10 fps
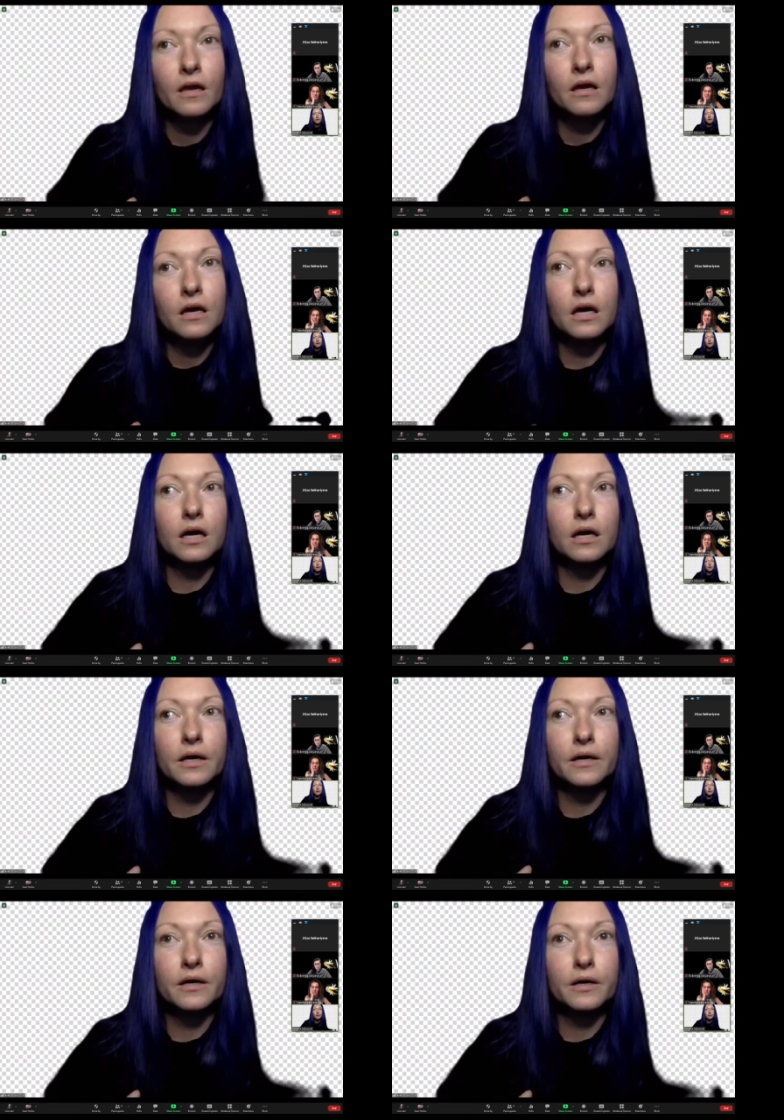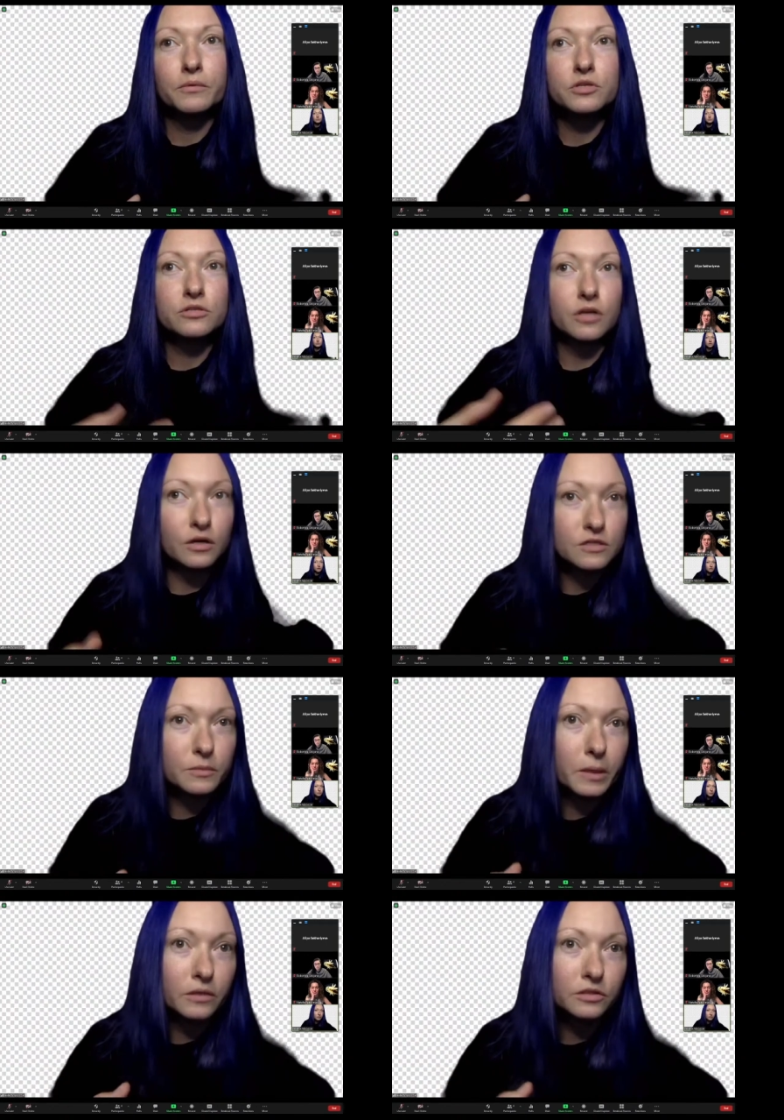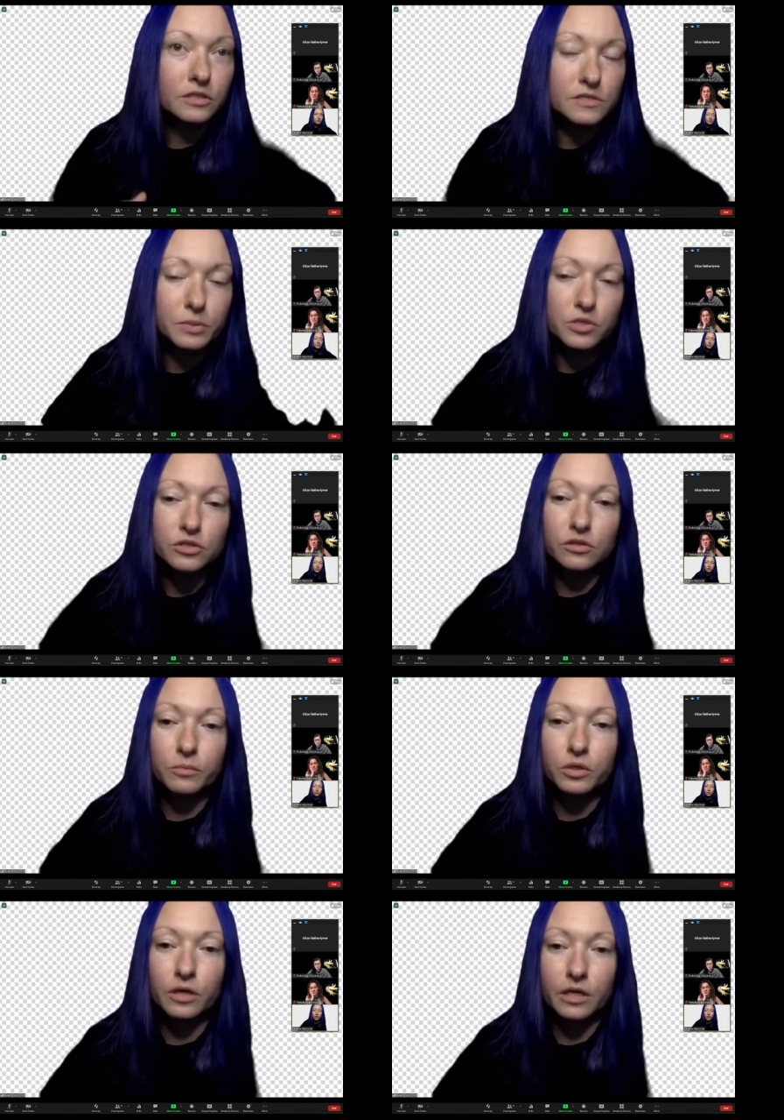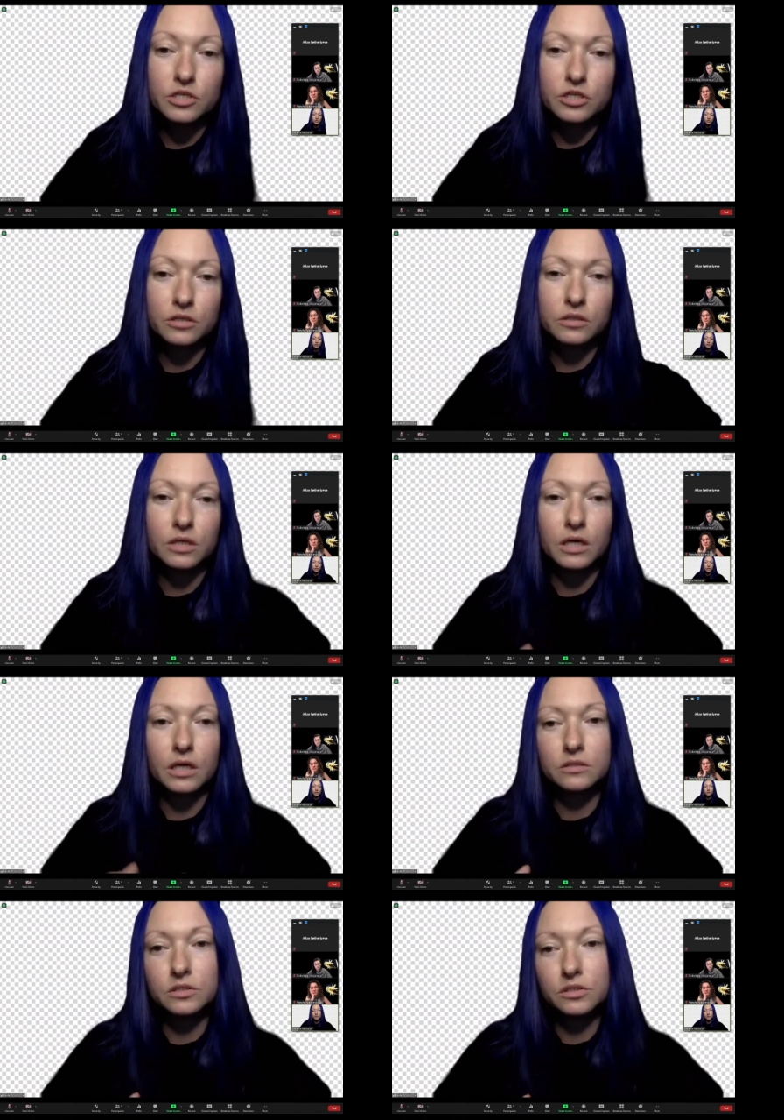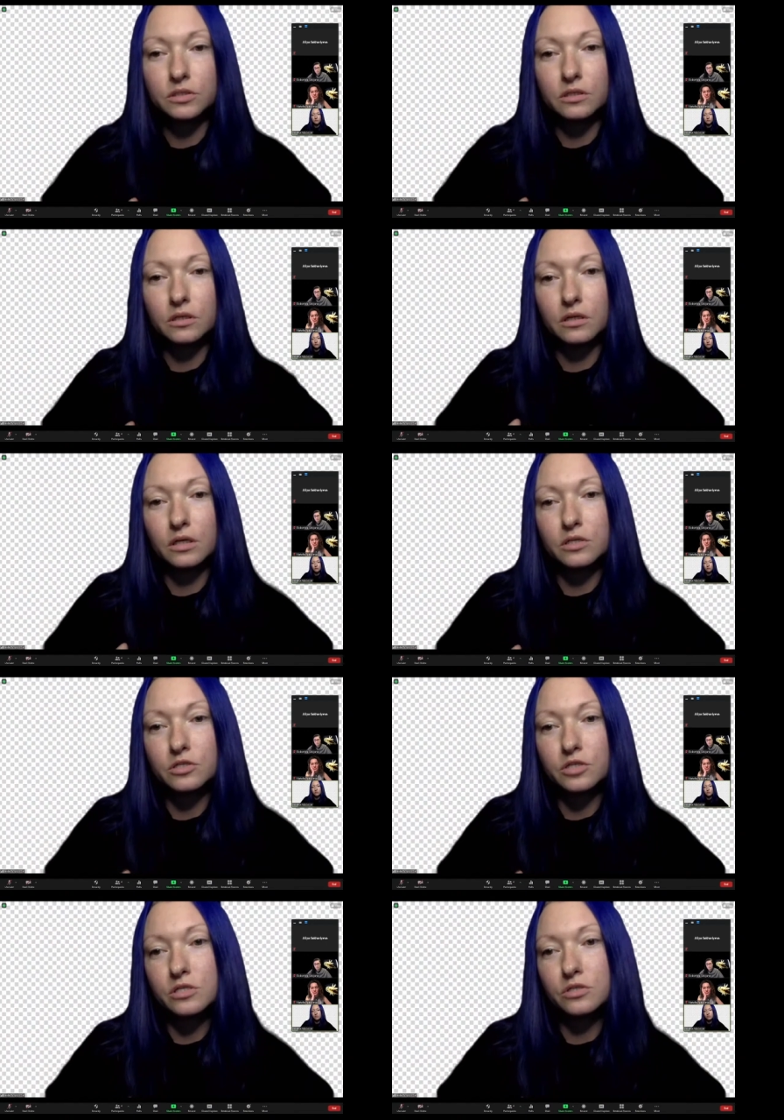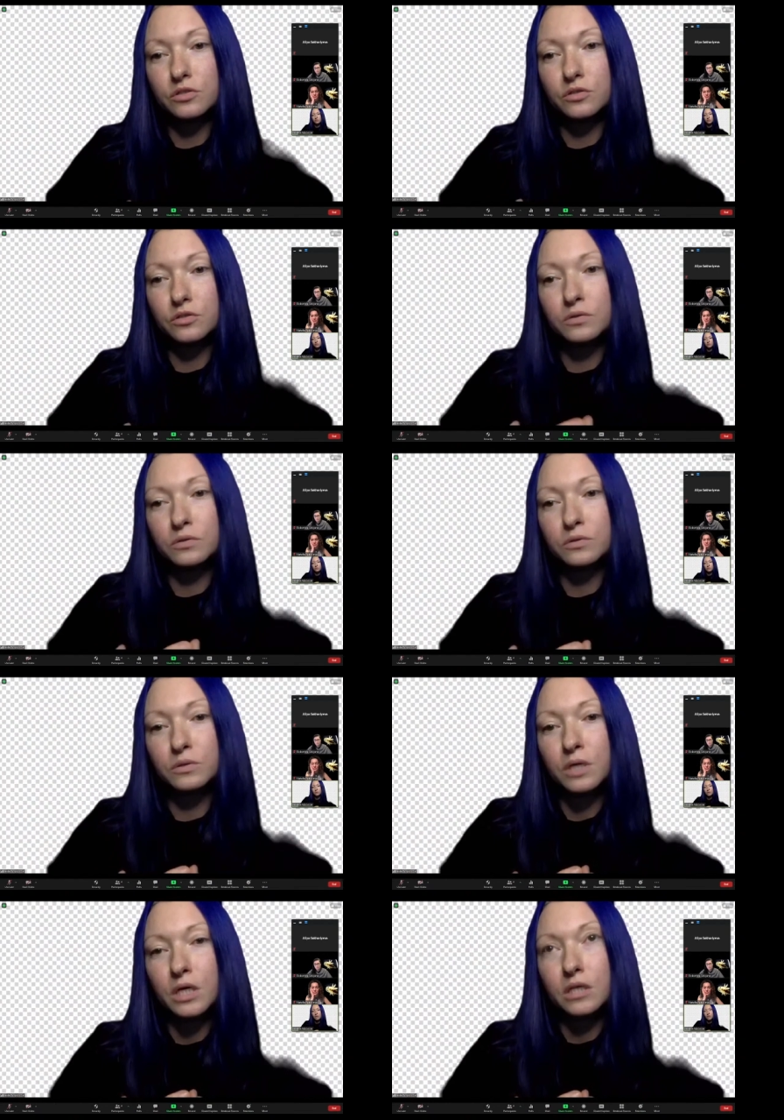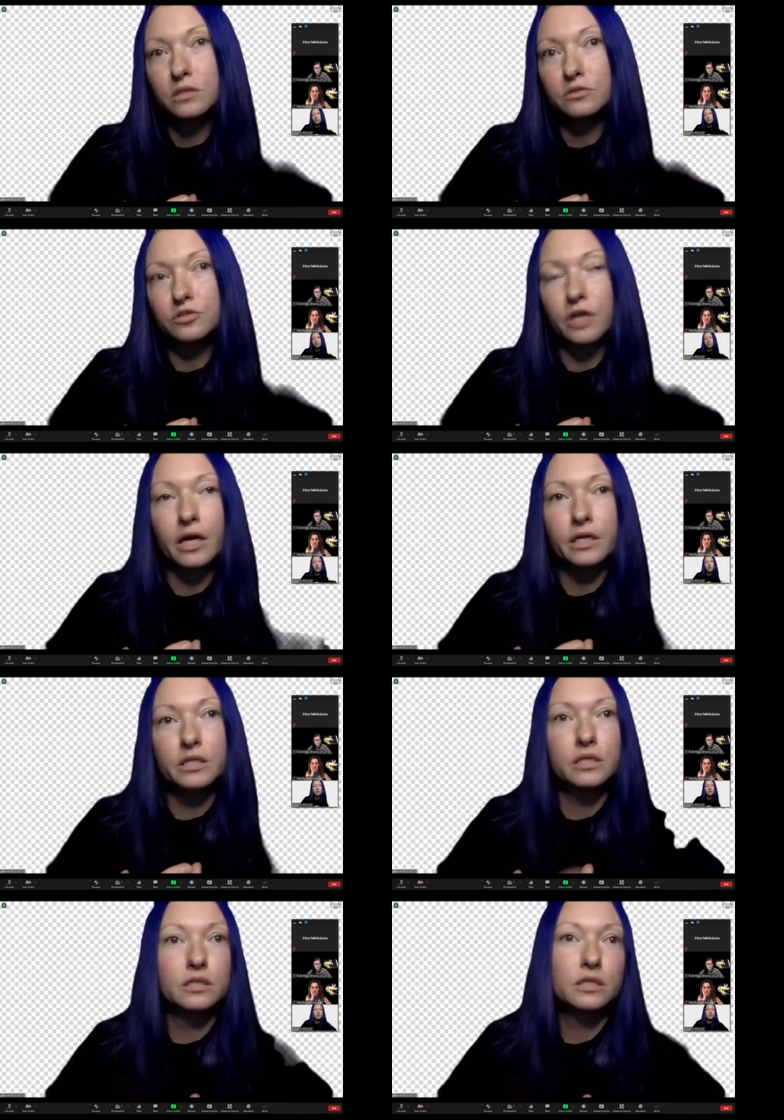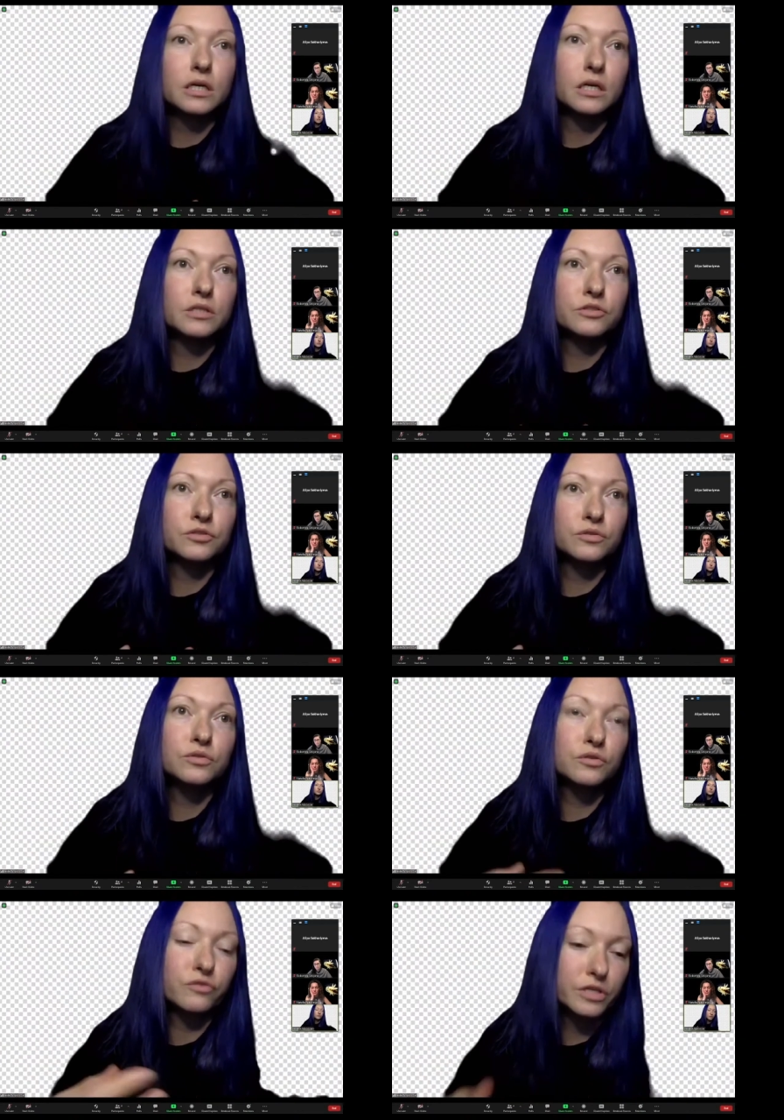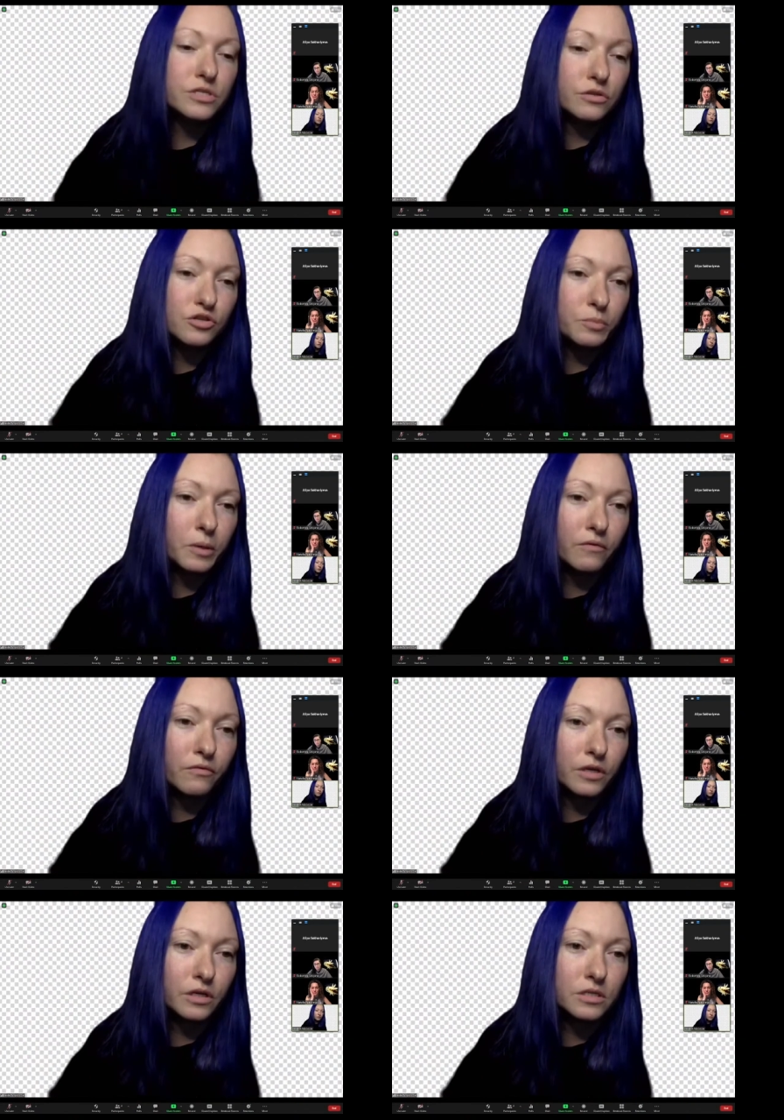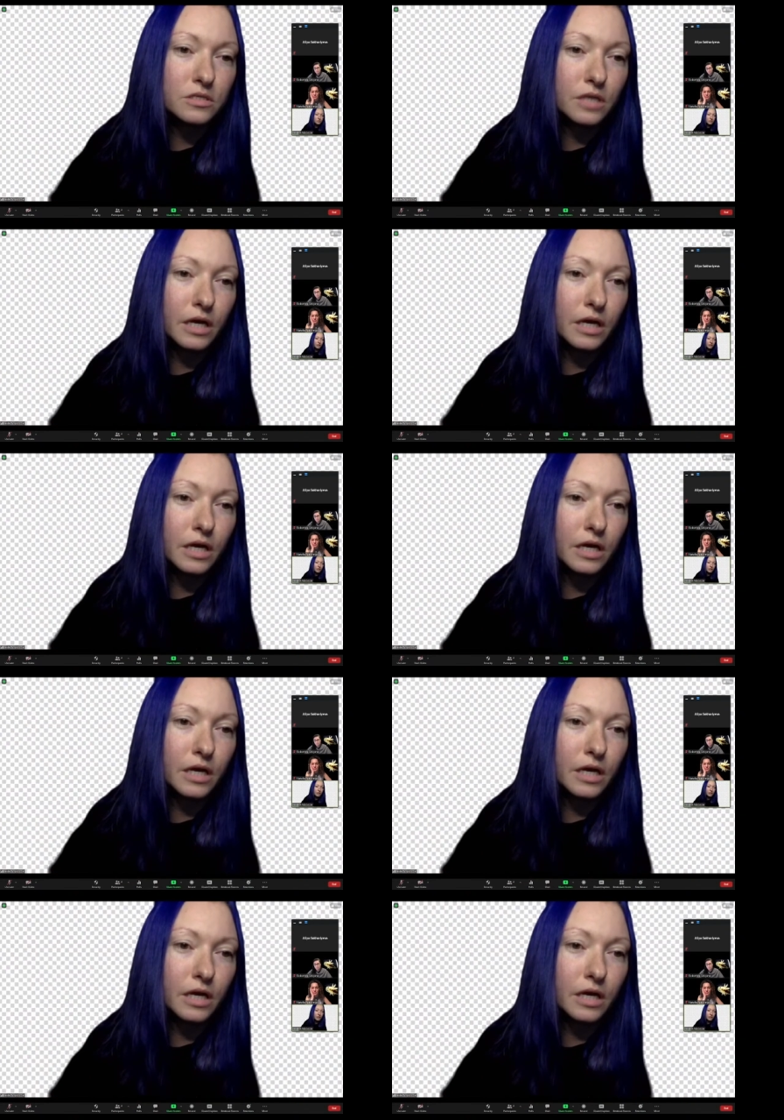which is also about interspecies communication, and just to try to do research about this.